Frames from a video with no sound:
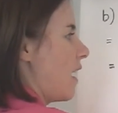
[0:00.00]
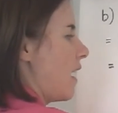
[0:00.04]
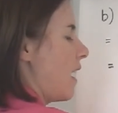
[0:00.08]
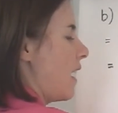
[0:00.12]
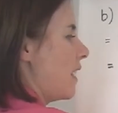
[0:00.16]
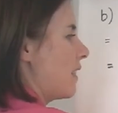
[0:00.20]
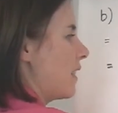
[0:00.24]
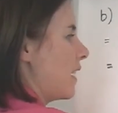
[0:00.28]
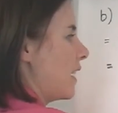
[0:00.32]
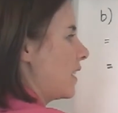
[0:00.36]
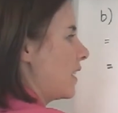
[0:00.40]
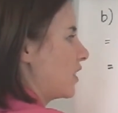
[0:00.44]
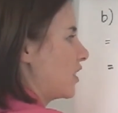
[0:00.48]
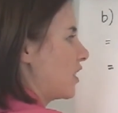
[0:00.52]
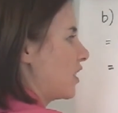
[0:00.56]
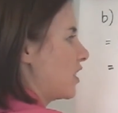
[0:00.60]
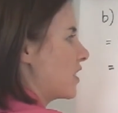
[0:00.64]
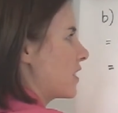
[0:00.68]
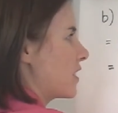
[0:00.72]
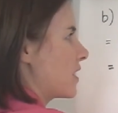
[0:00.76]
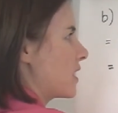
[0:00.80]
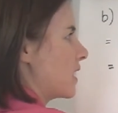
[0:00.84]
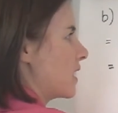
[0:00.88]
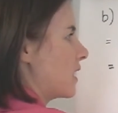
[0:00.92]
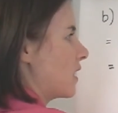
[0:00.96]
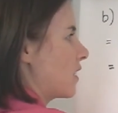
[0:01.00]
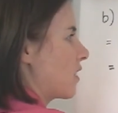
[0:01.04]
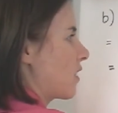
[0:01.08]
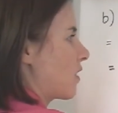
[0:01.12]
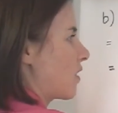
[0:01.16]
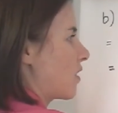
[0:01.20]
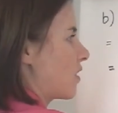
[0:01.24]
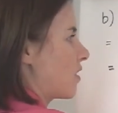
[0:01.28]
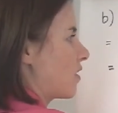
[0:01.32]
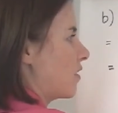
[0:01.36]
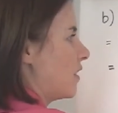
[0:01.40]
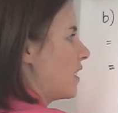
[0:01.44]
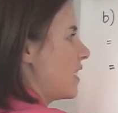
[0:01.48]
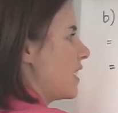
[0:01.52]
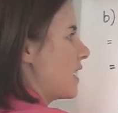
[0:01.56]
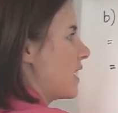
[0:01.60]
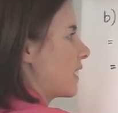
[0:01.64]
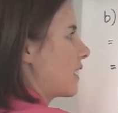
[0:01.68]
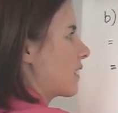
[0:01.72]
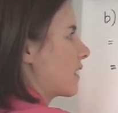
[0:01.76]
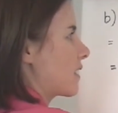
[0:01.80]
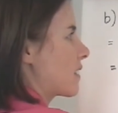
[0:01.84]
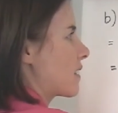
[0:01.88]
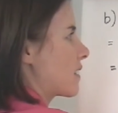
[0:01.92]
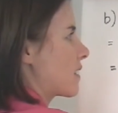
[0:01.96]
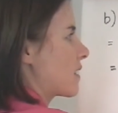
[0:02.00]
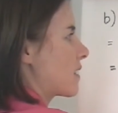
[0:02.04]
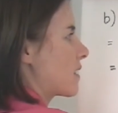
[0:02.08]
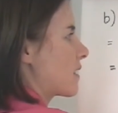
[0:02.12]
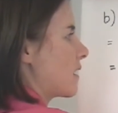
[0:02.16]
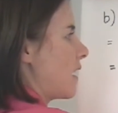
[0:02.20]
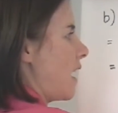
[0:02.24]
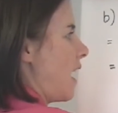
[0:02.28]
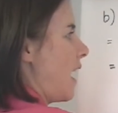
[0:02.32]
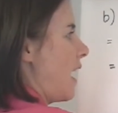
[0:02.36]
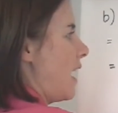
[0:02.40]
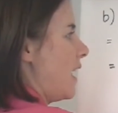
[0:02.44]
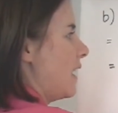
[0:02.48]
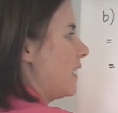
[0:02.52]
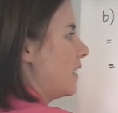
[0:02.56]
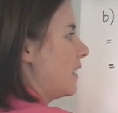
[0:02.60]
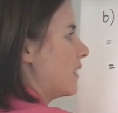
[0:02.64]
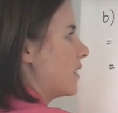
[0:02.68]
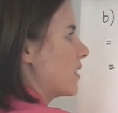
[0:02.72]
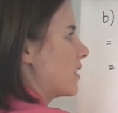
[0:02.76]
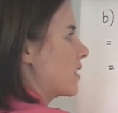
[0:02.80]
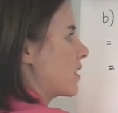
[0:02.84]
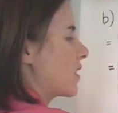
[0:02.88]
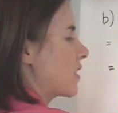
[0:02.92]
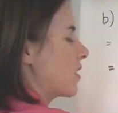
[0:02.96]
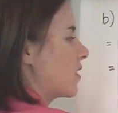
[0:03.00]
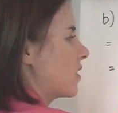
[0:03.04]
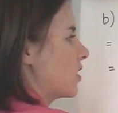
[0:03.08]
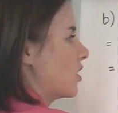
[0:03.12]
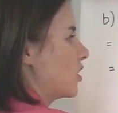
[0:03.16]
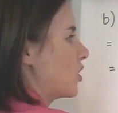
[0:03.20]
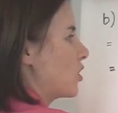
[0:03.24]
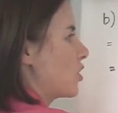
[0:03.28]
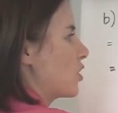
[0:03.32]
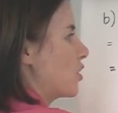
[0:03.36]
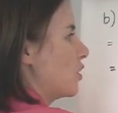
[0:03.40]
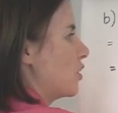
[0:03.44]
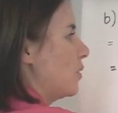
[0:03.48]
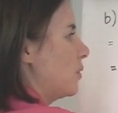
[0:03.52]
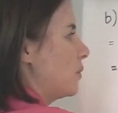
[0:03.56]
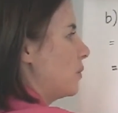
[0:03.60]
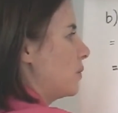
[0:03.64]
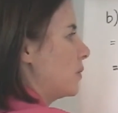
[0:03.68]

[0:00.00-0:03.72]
And that goes in 3x and 2.